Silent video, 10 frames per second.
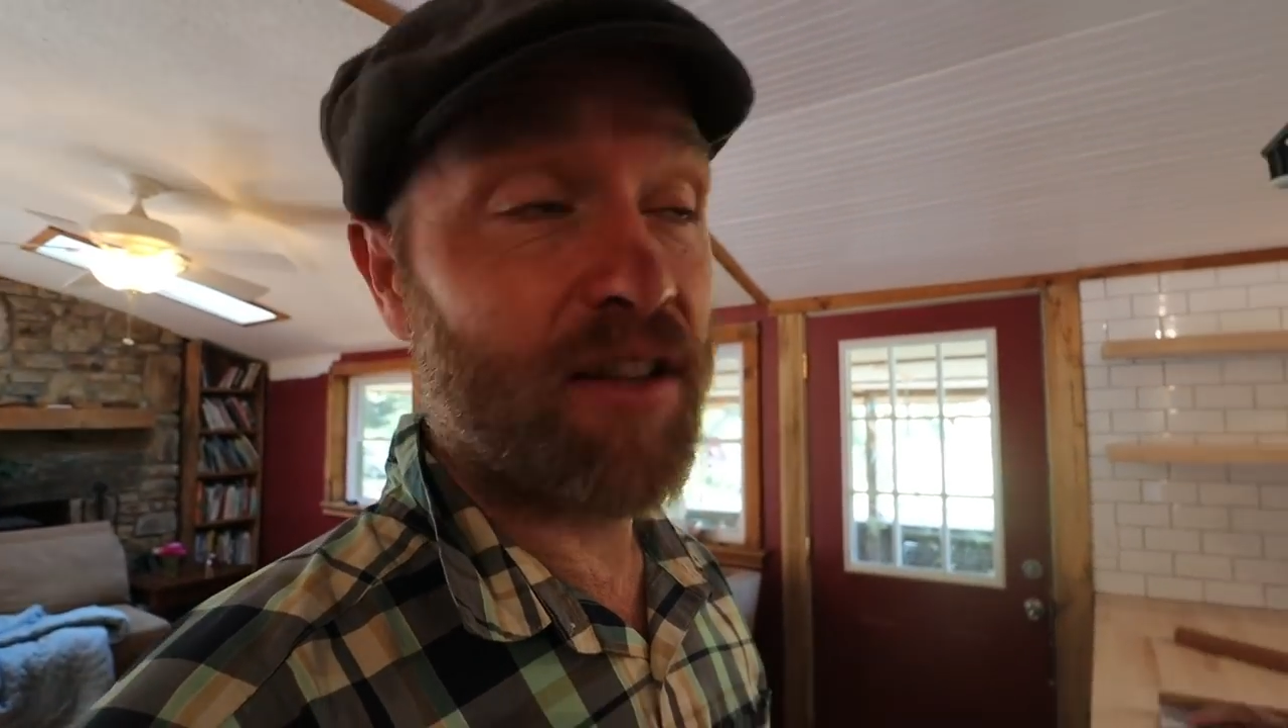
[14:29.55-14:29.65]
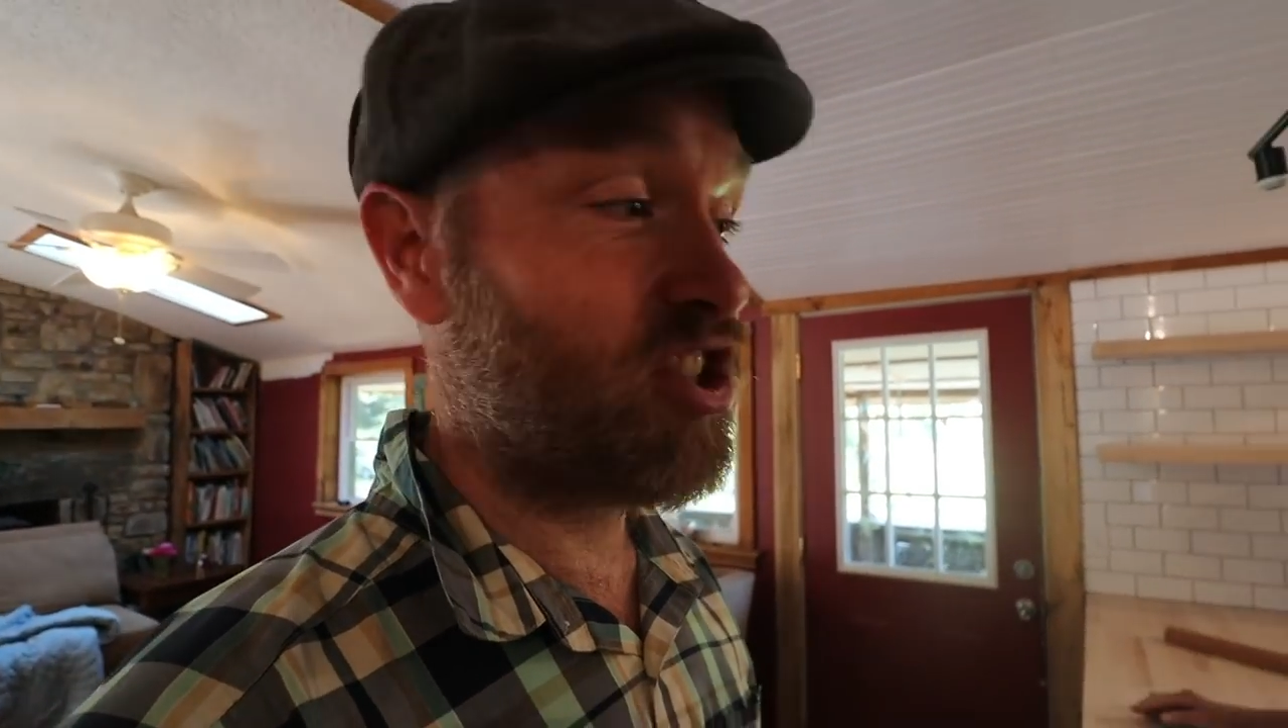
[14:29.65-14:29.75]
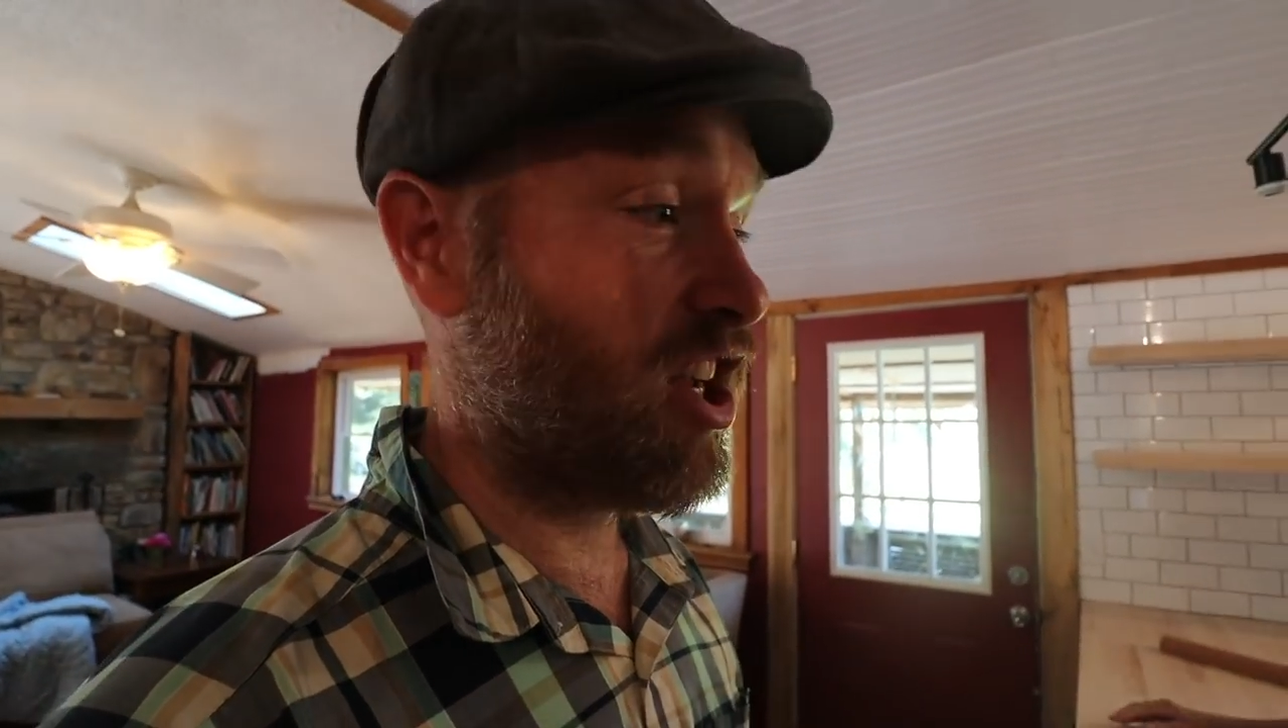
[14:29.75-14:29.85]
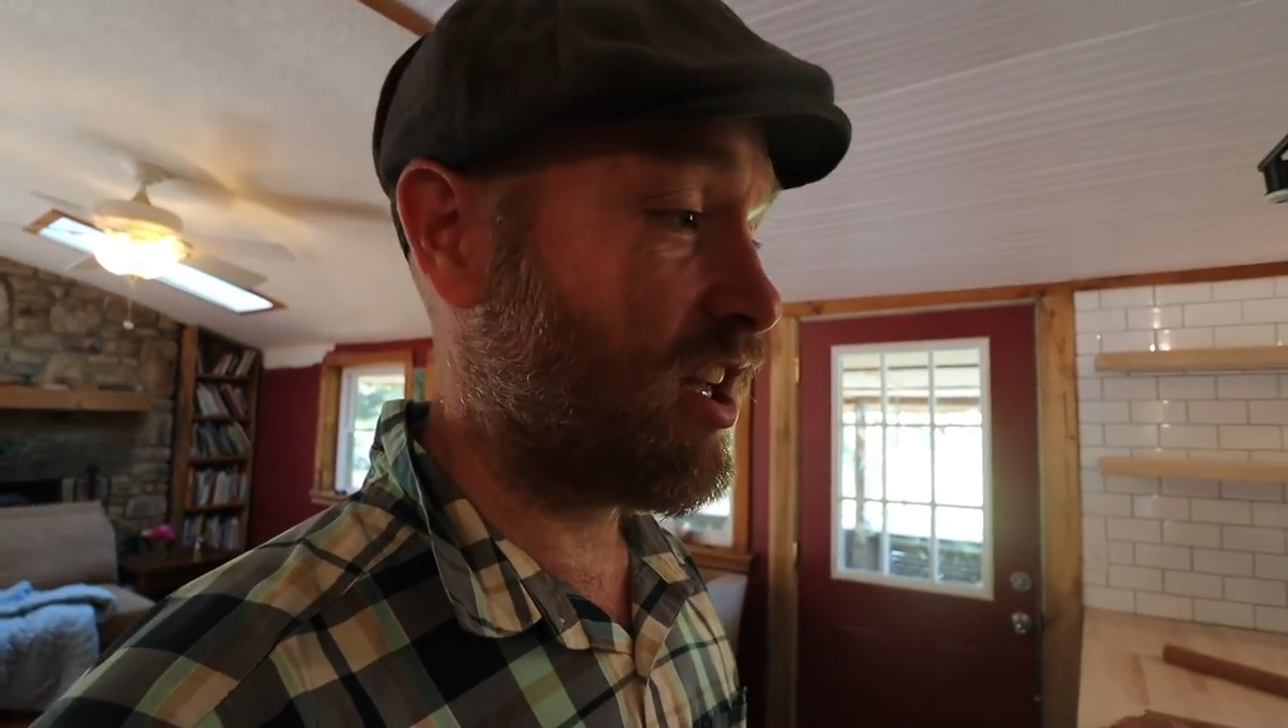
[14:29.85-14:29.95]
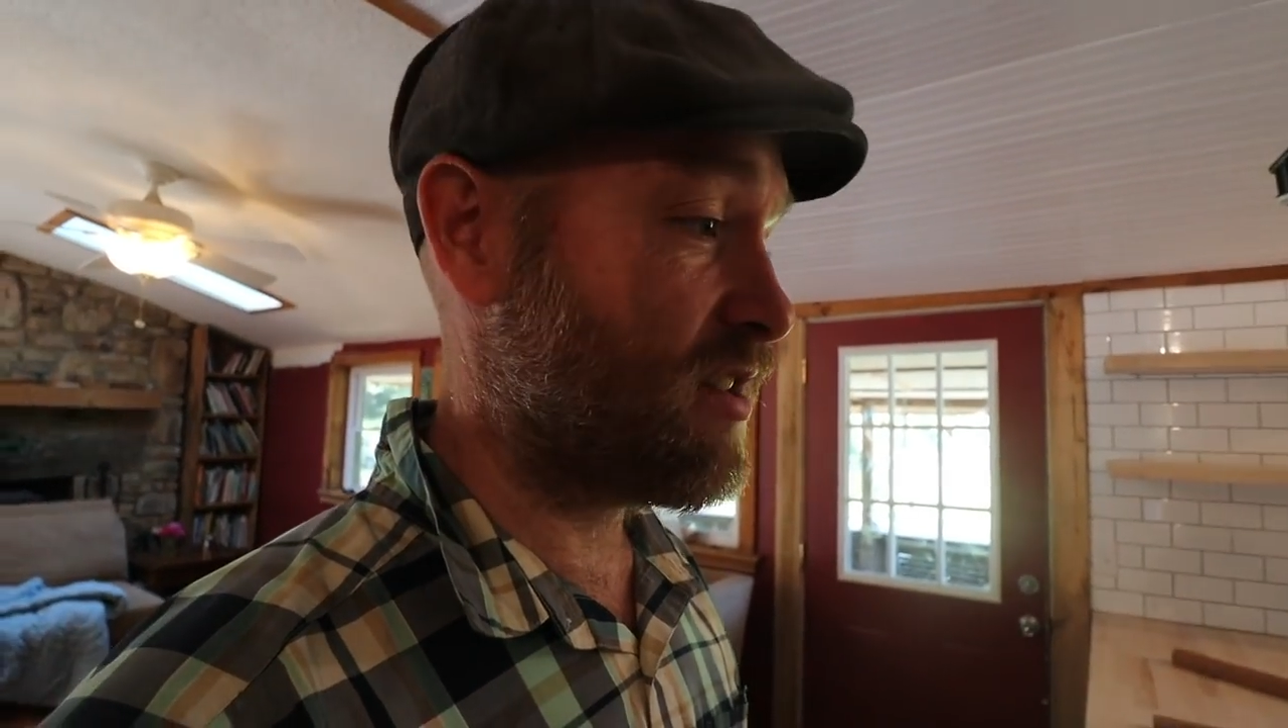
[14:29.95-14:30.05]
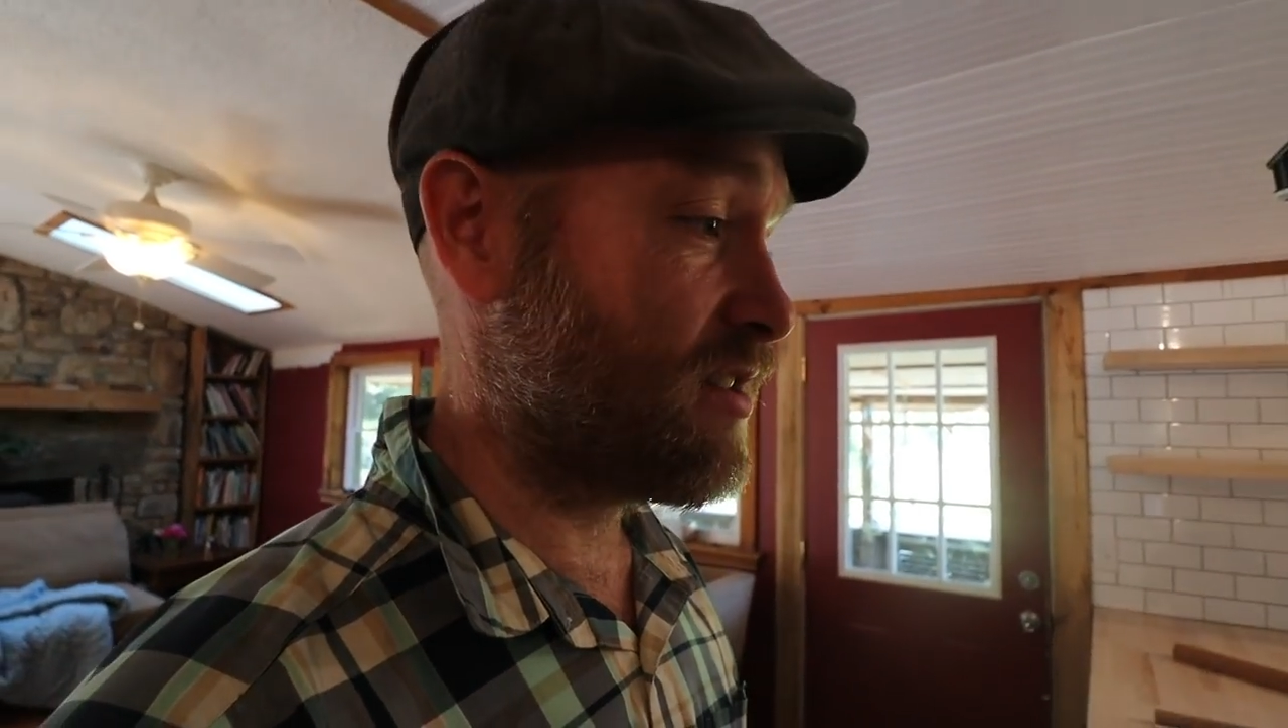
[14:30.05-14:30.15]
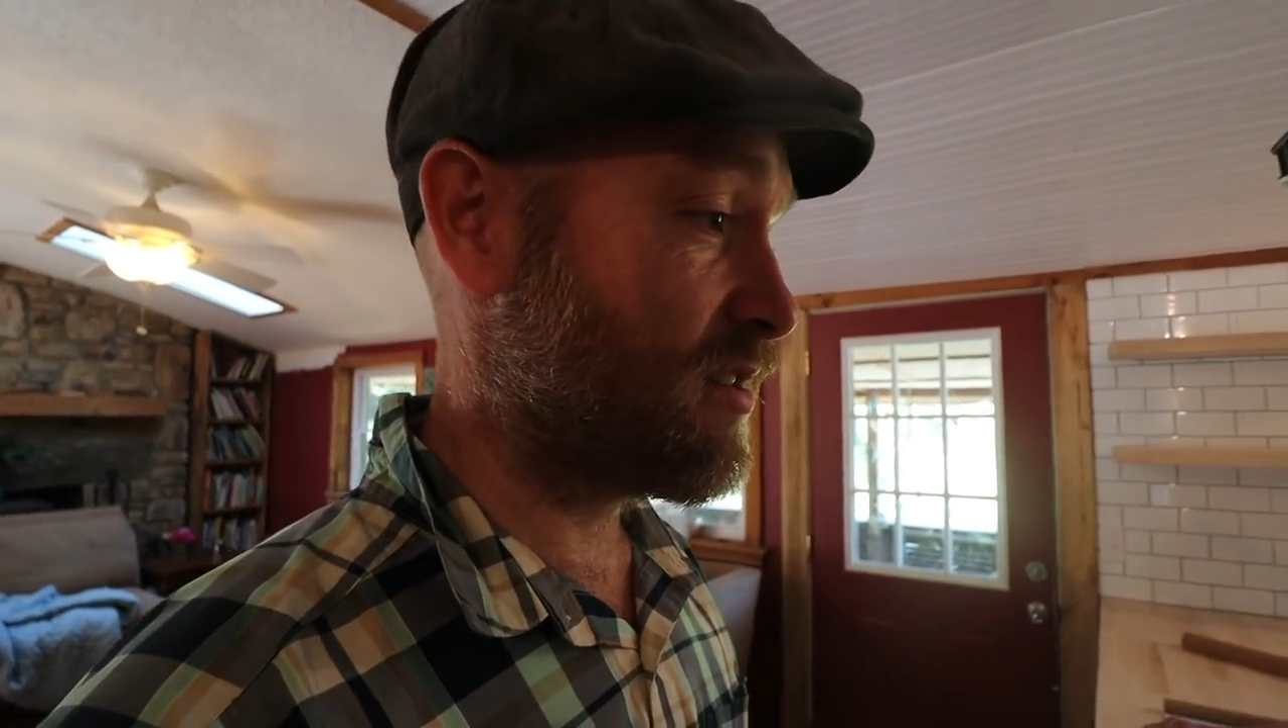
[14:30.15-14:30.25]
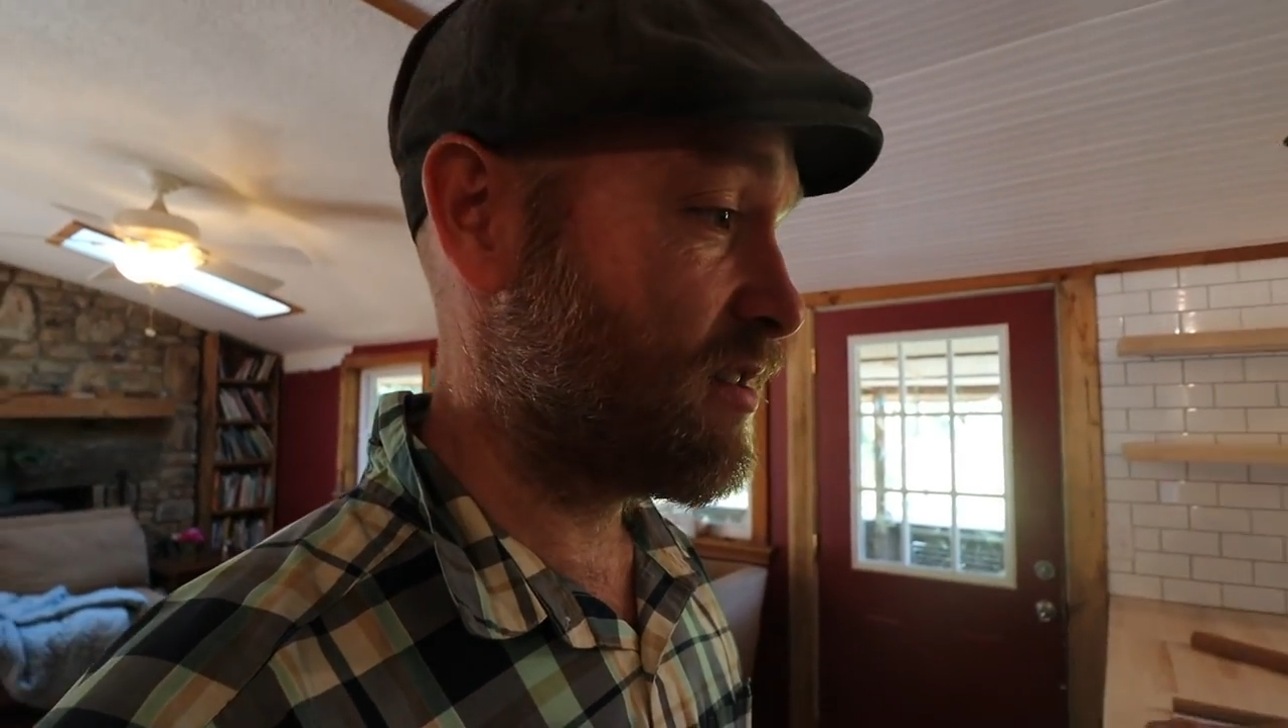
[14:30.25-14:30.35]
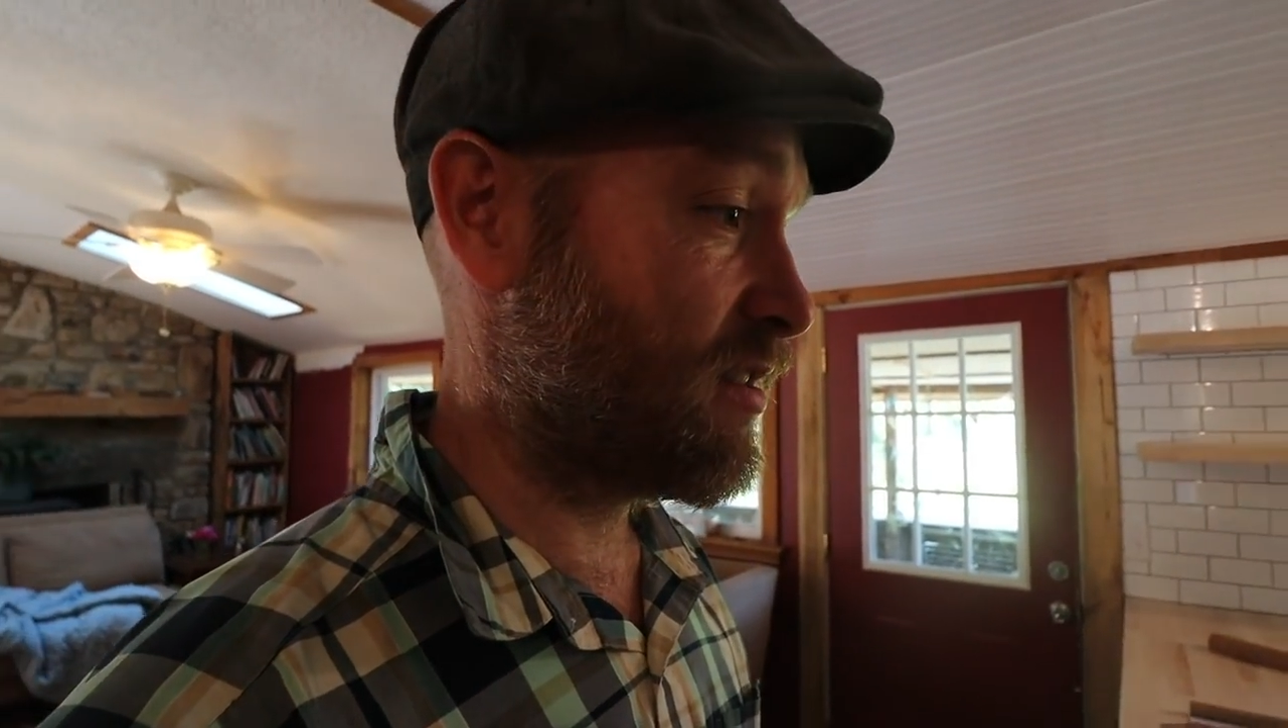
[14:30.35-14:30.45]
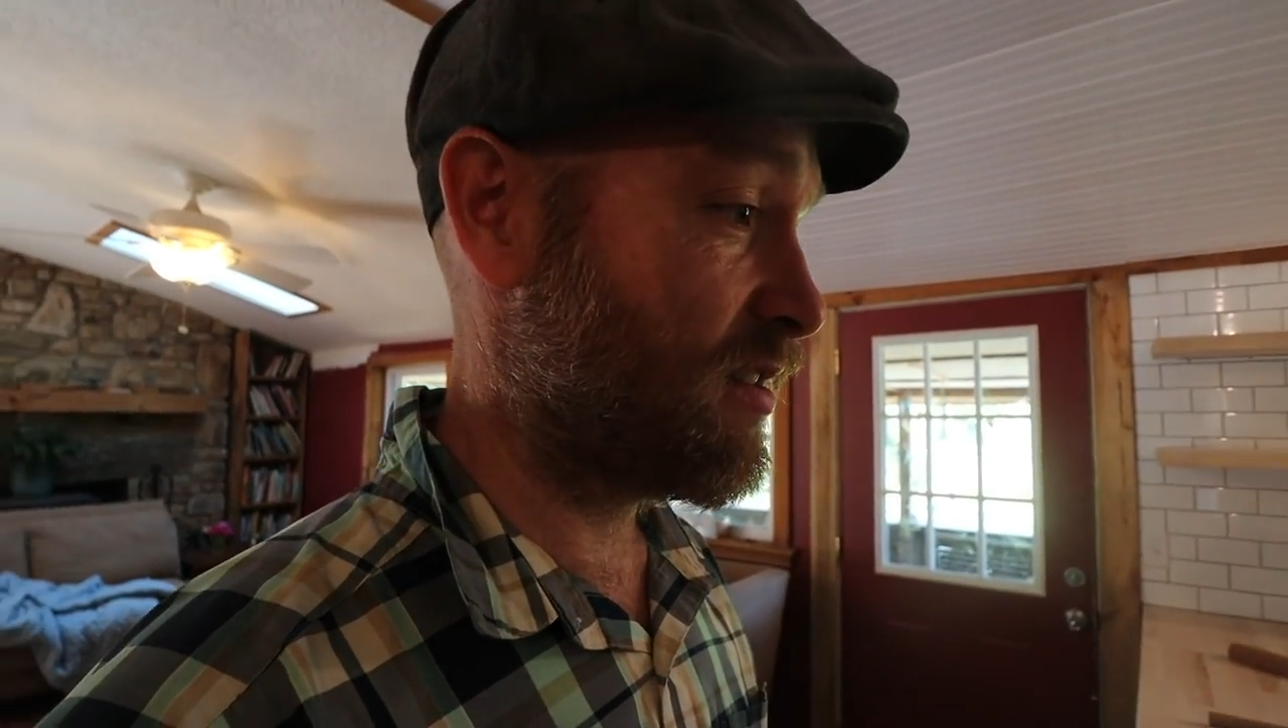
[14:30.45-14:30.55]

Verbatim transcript: on the chickens.